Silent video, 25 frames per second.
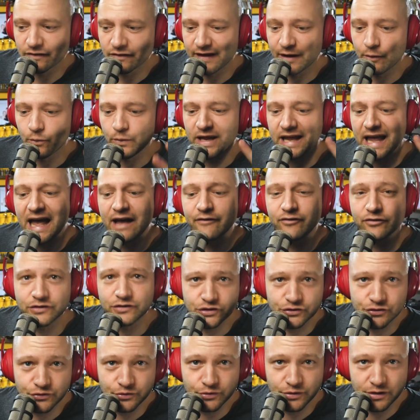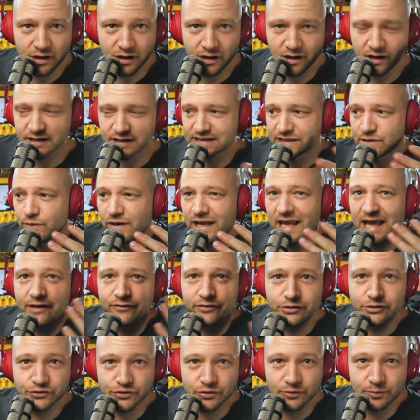that we have a true cause, that we have
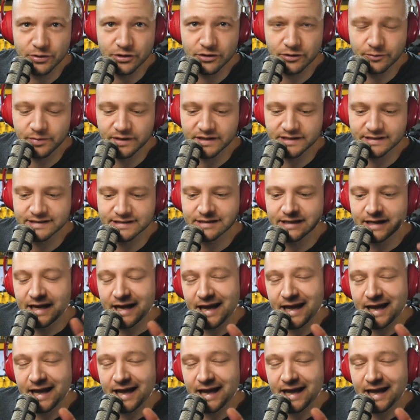a true purpose.